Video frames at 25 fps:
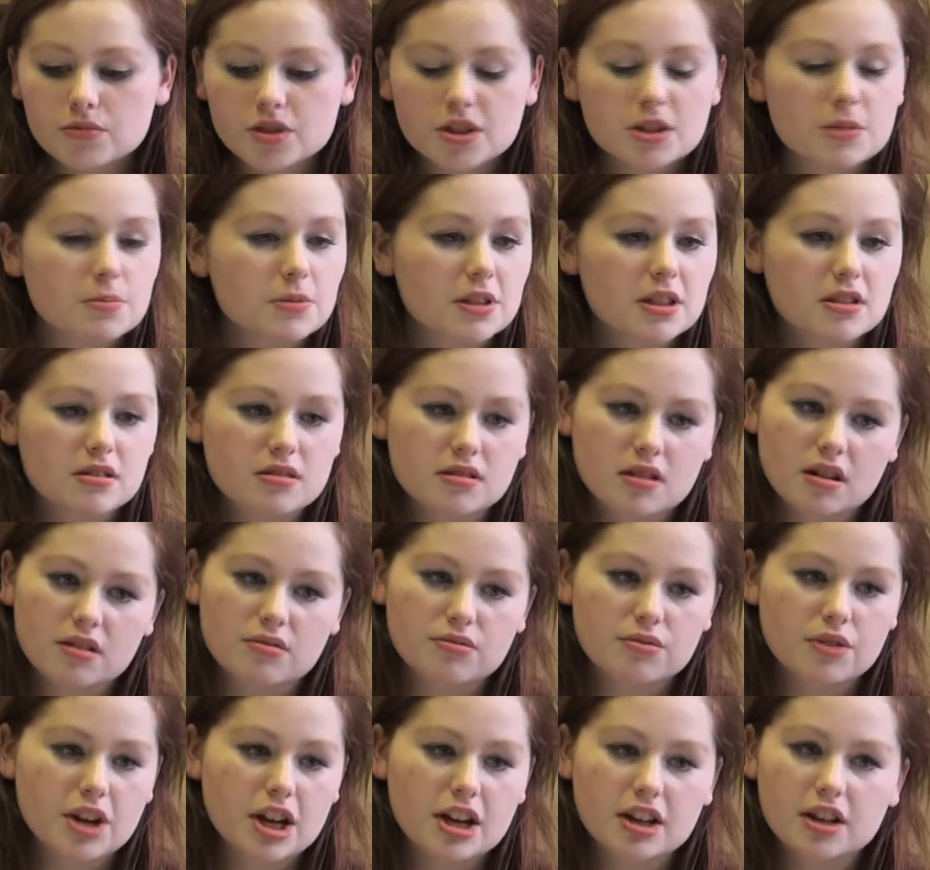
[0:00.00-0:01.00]
Just because I
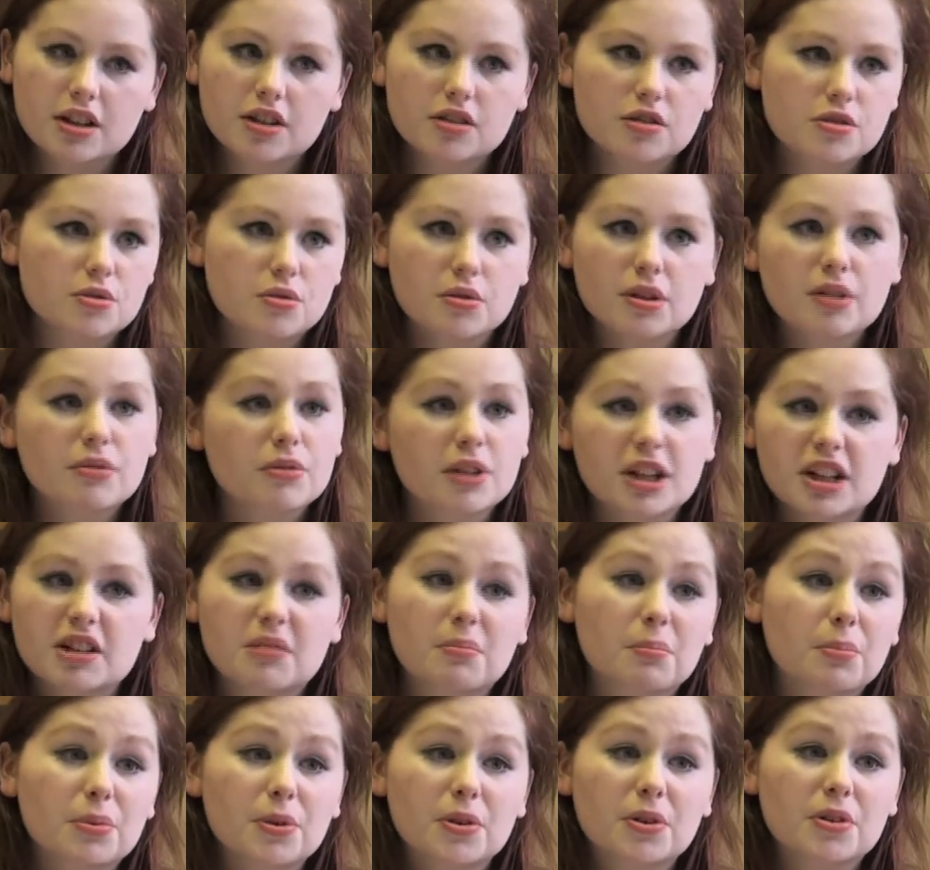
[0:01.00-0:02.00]
really enjoy reading
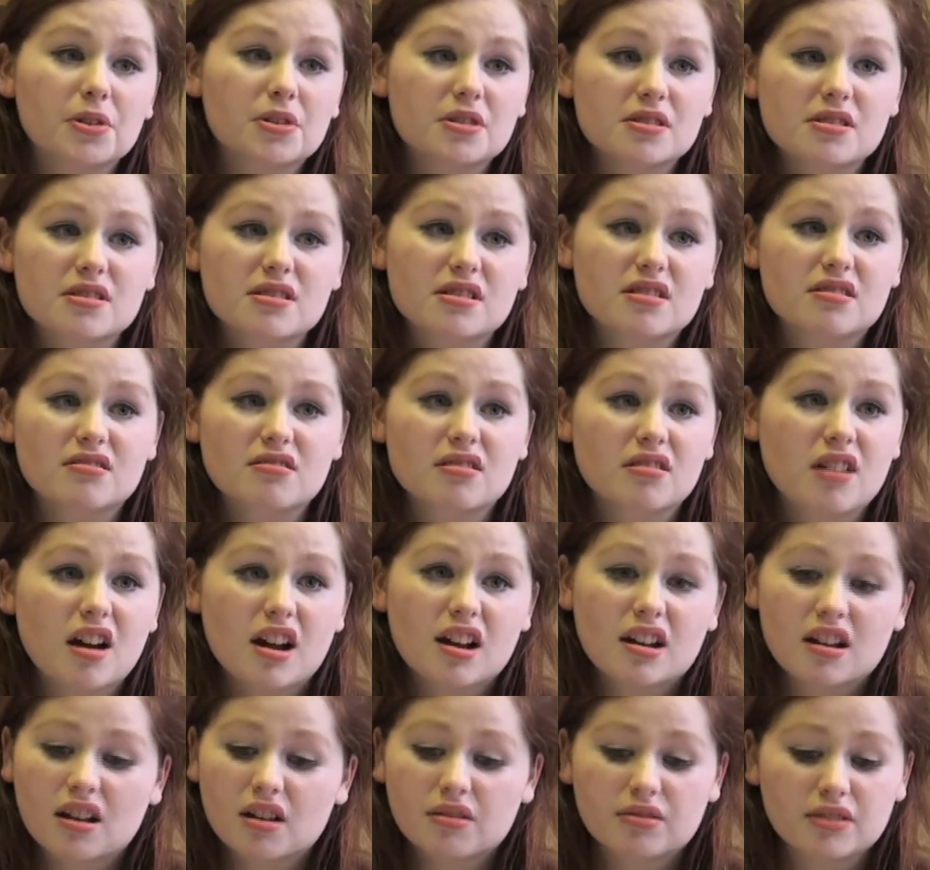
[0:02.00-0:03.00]
books, and I
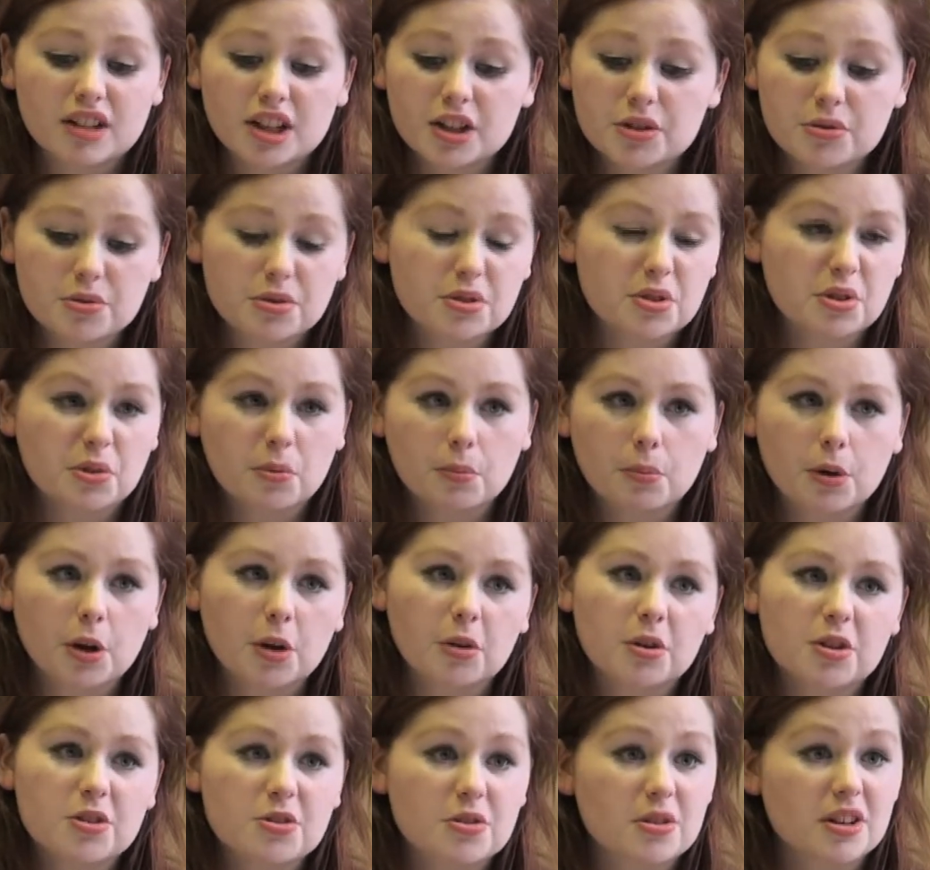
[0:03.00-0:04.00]
love literature and
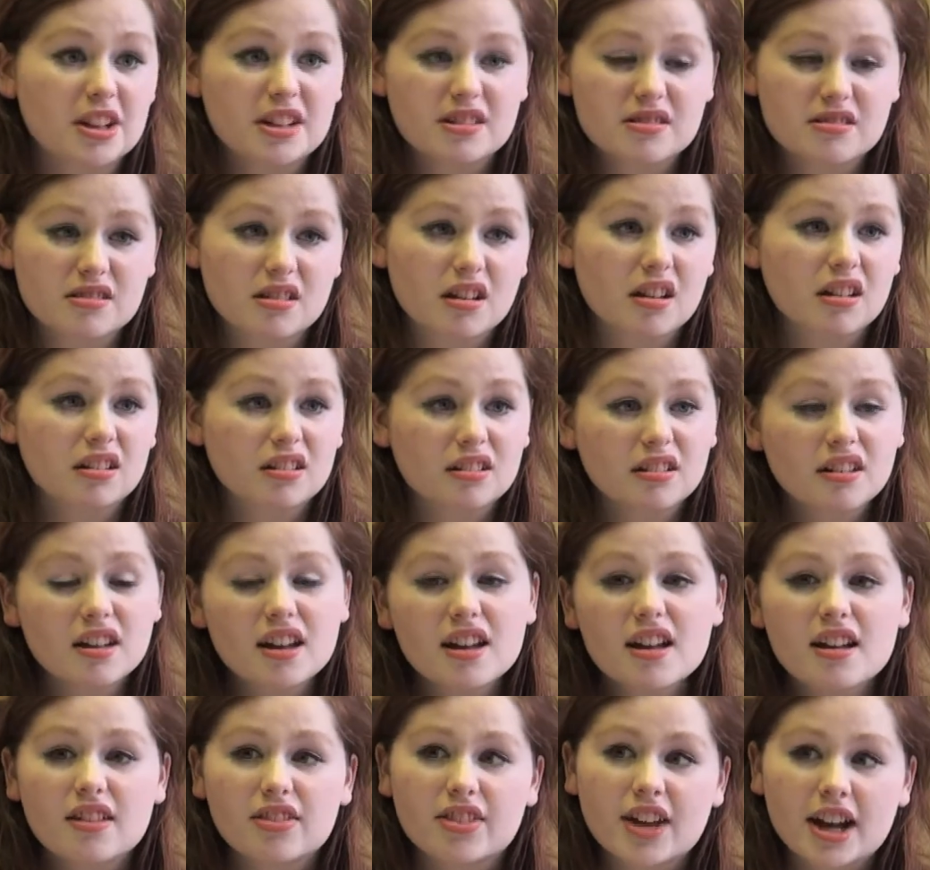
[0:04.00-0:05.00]
poetry, so
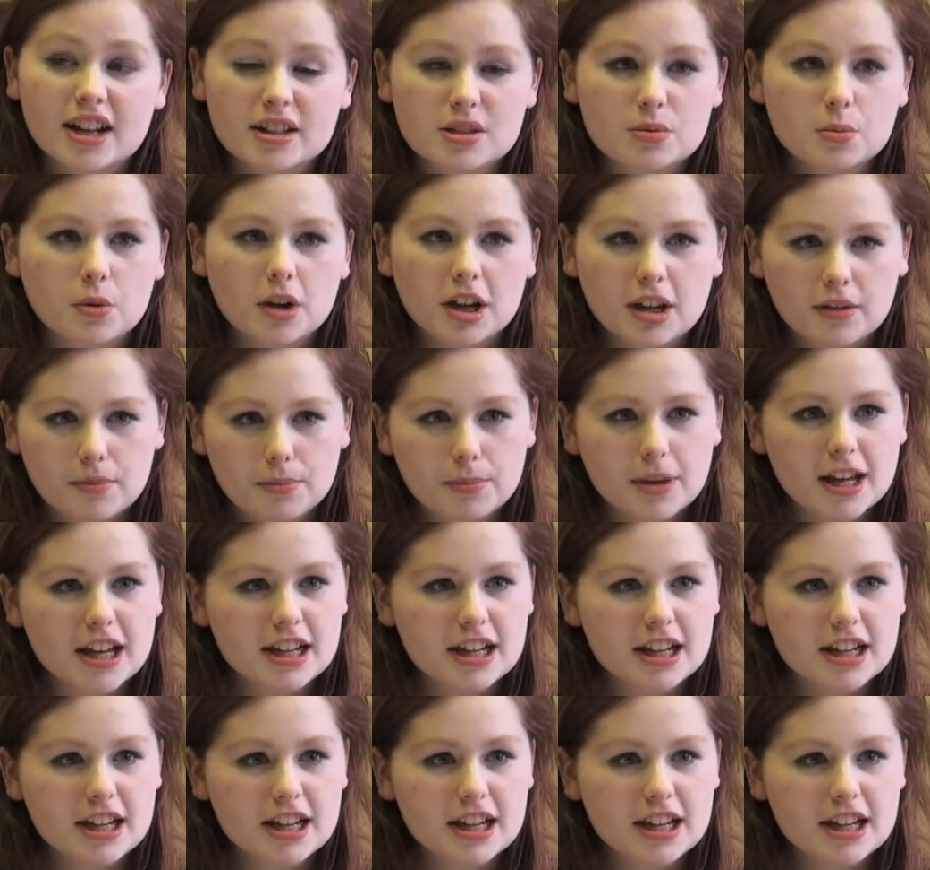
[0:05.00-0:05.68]
that's why I picked